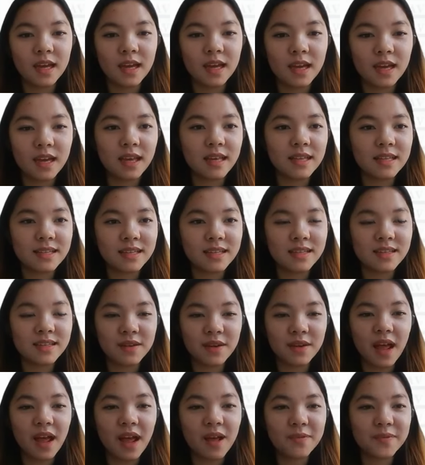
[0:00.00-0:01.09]
And
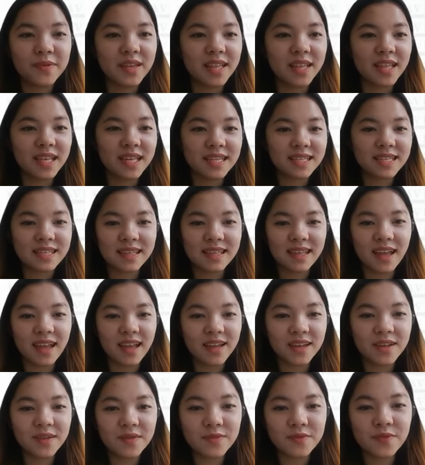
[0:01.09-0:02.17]
I'm really
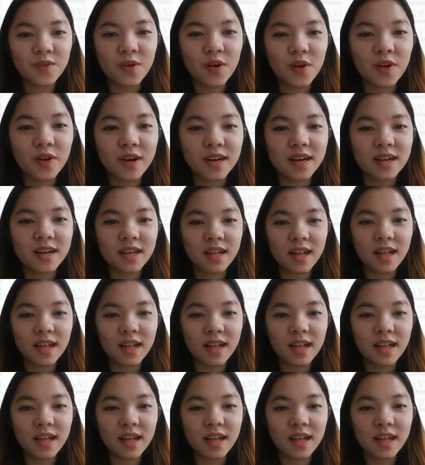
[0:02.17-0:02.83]
thankful for